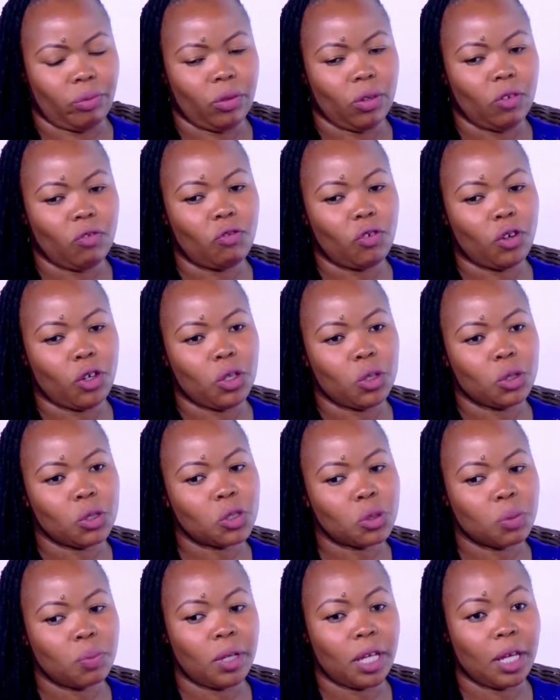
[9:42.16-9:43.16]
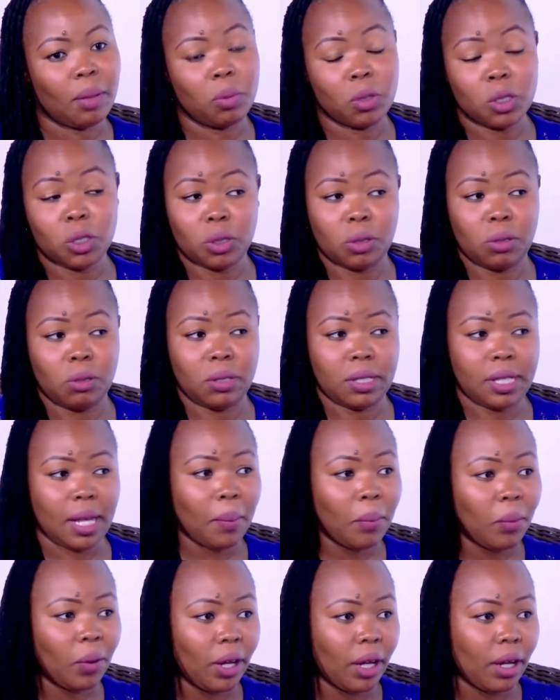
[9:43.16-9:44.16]
for you to be able to go
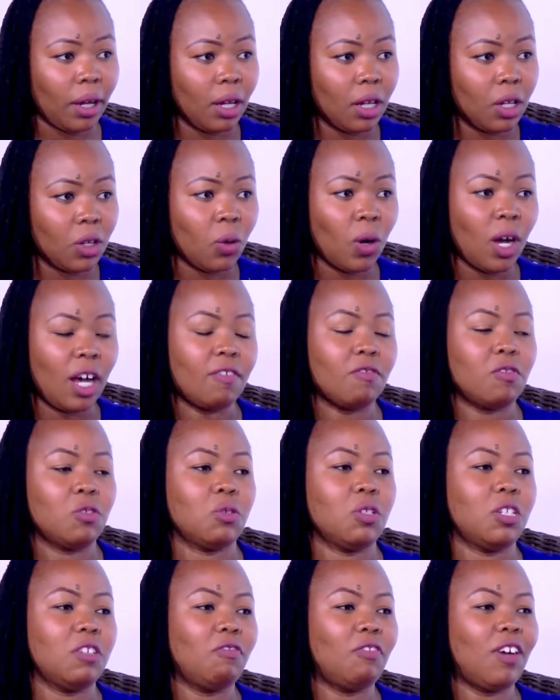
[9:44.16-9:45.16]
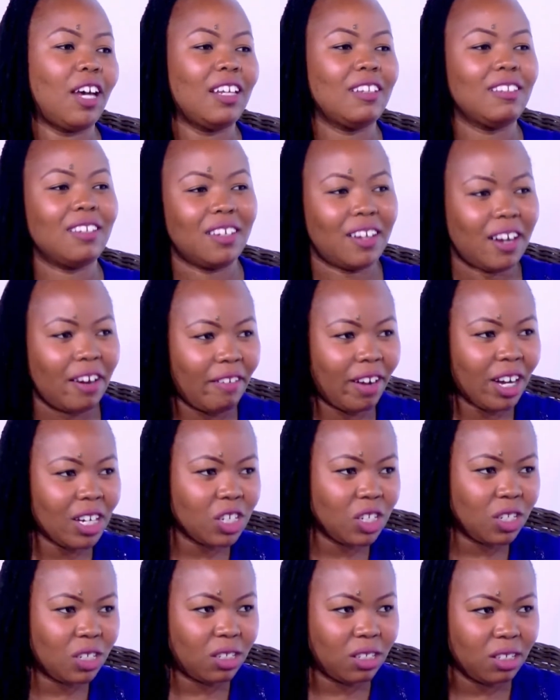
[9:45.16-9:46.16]
somewhere, you have to define the
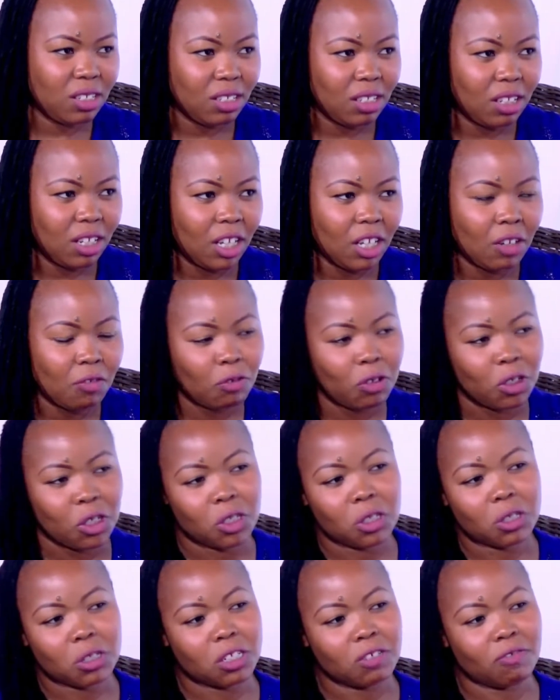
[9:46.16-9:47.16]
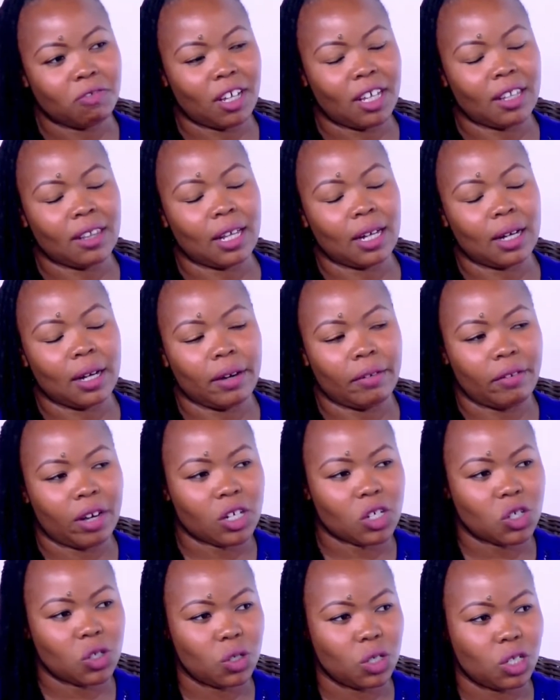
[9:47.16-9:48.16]
direction. And for you to define that
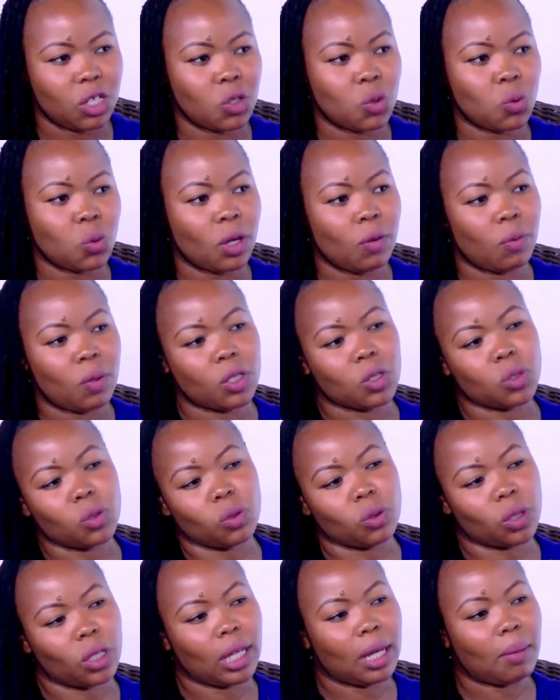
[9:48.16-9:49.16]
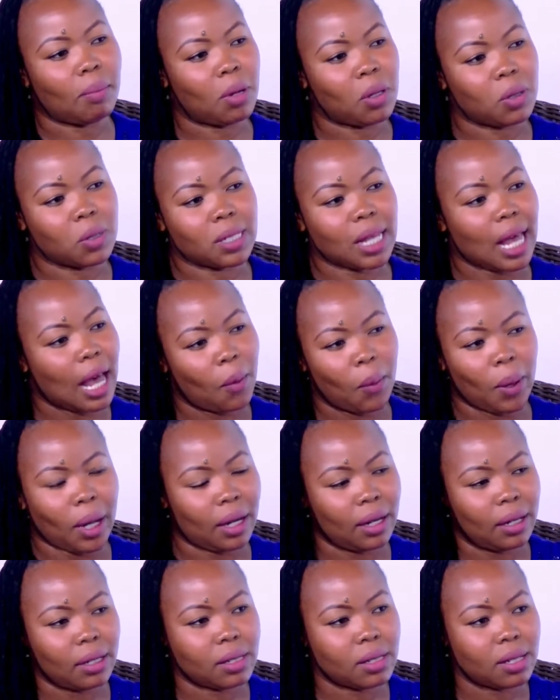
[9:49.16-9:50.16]
direction is where we're talking about
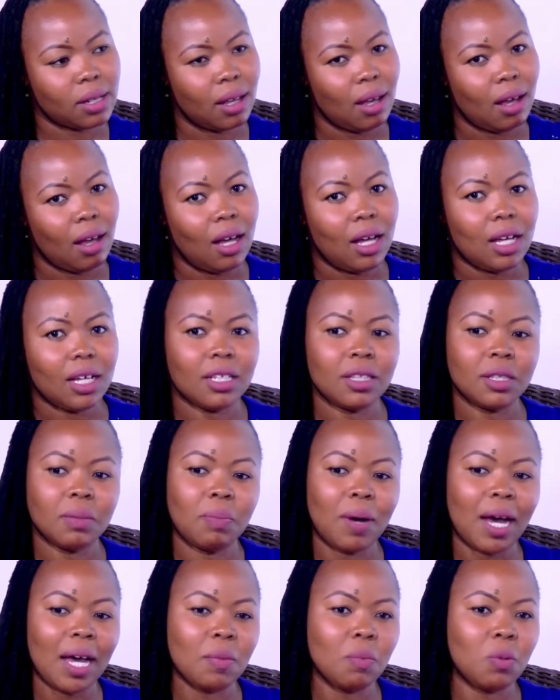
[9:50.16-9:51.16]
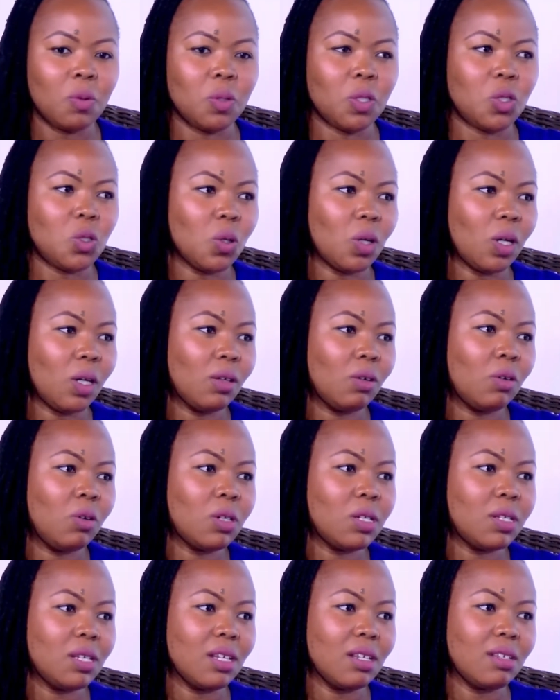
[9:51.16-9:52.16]
awareness. In the Bible,
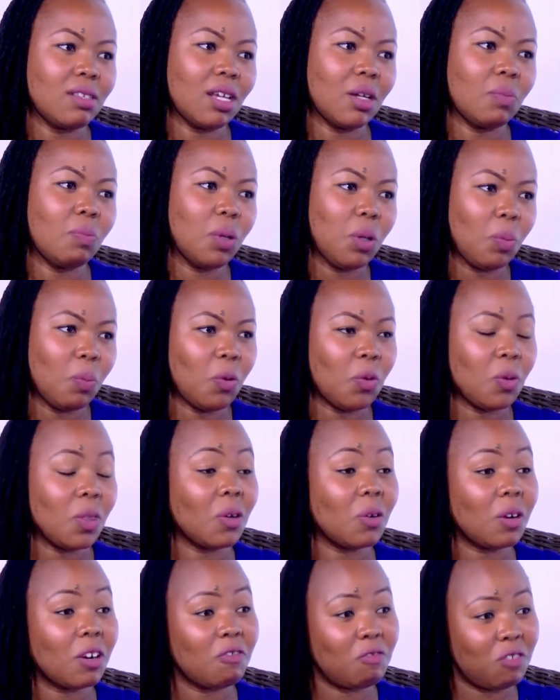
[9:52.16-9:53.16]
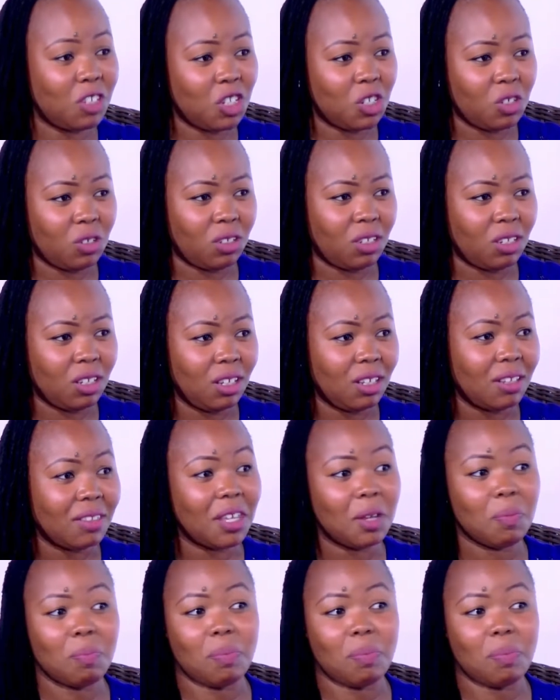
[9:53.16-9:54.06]
God says that people without a vision, they